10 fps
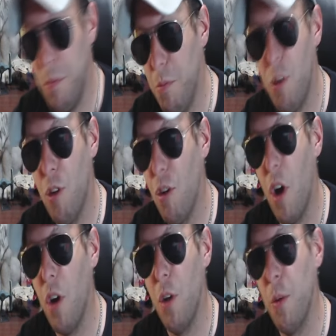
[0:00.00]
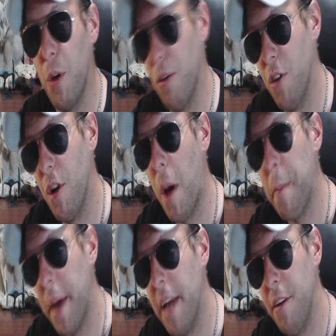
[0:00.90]
just all your words. They're
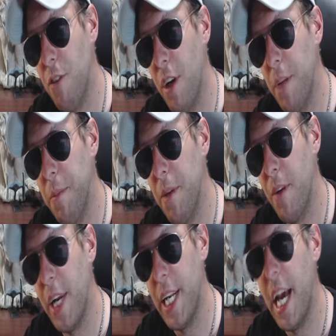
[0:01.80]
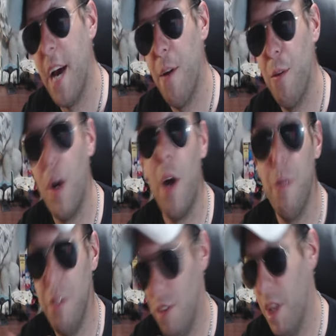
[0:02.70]
not penetrating me right now.
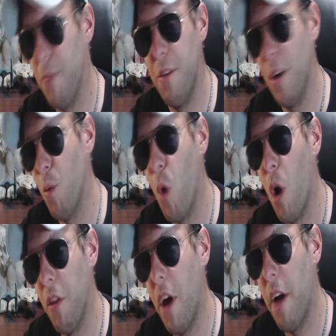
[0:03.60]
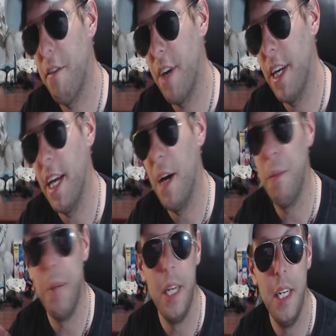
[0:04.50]
Obviously, I'm very walled off right now,
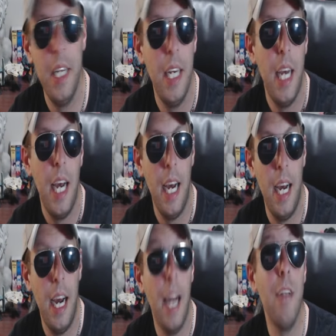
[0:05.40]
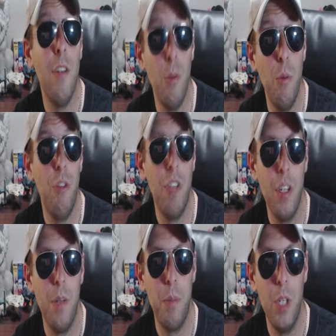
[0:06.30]
but I do
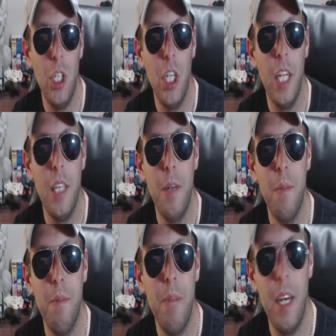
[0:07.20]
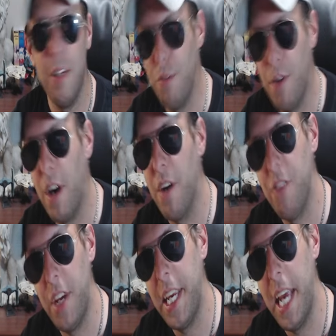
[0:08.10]
still appreciate them as far
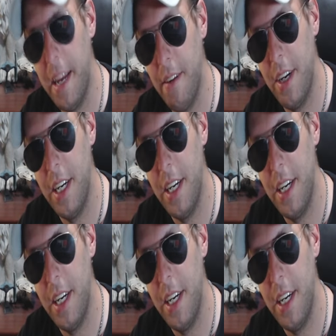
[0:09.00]
as I can right